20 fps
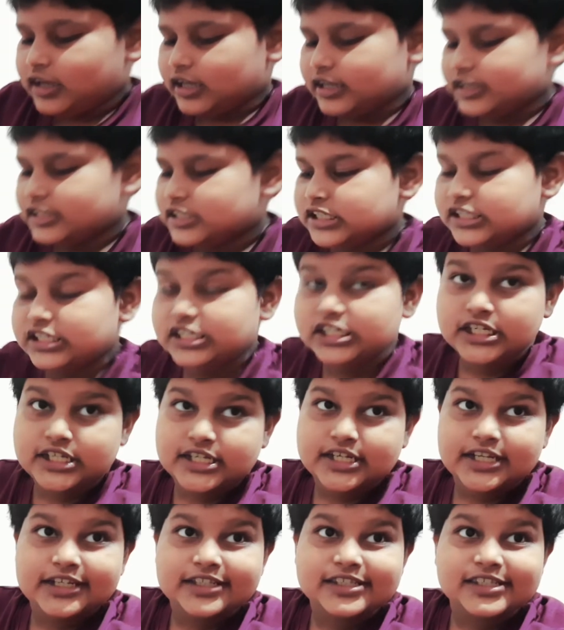
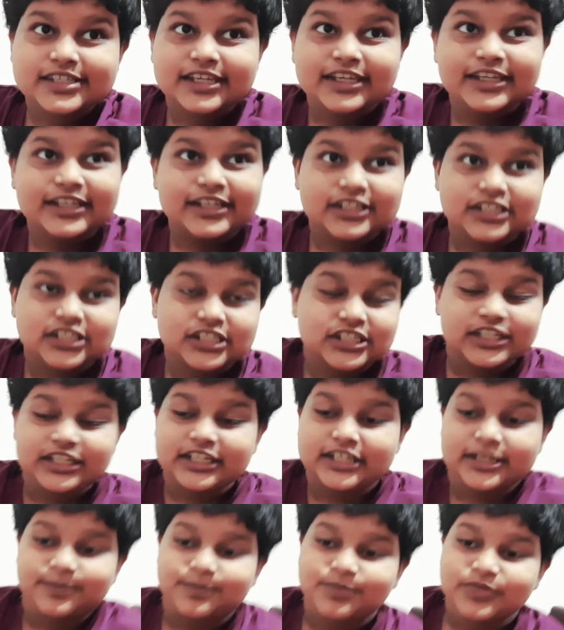she. It's
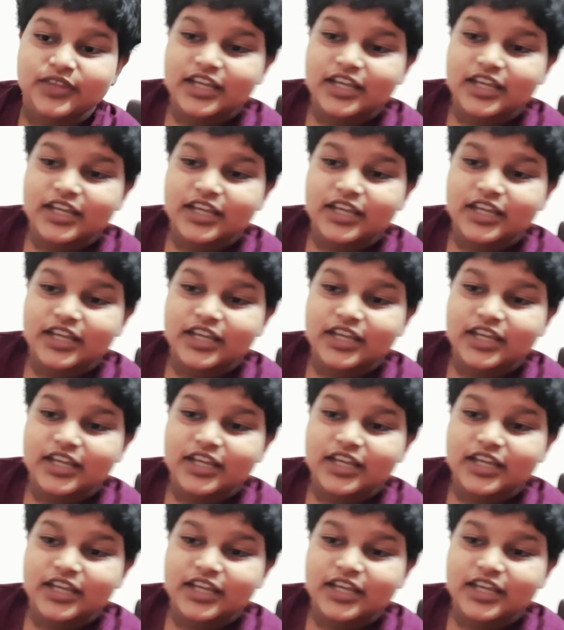she.